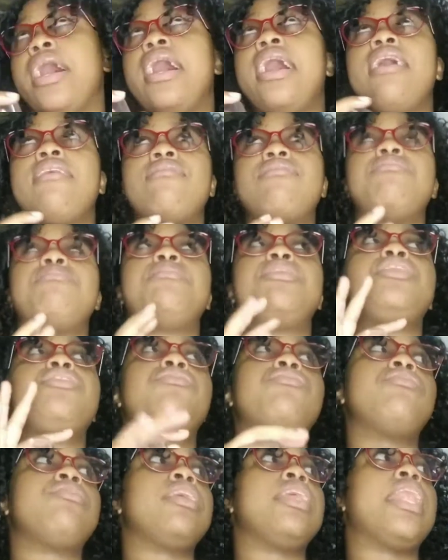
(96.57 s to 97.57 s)
haven't been
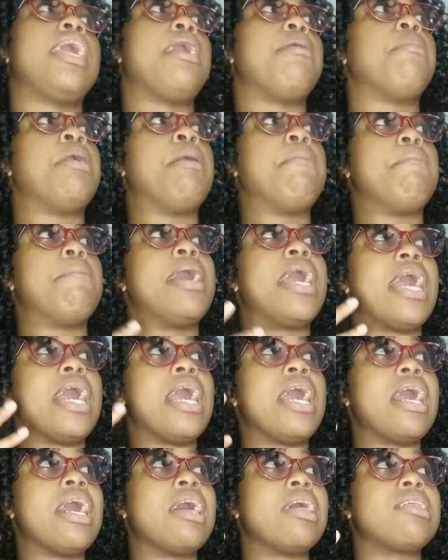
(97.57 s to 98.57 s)
using like my
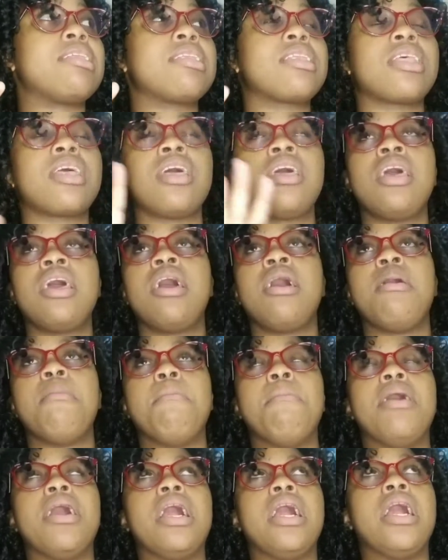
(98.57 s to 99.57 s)
mask
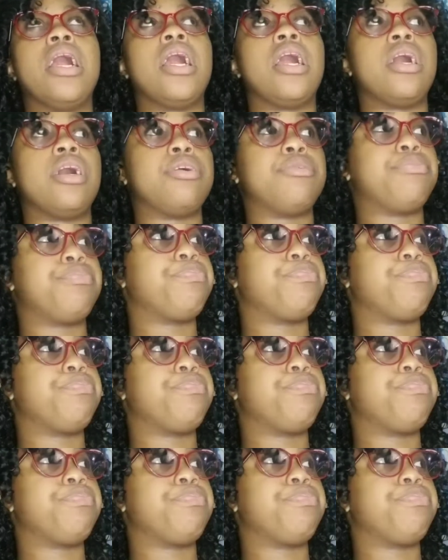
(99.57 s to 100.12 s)
my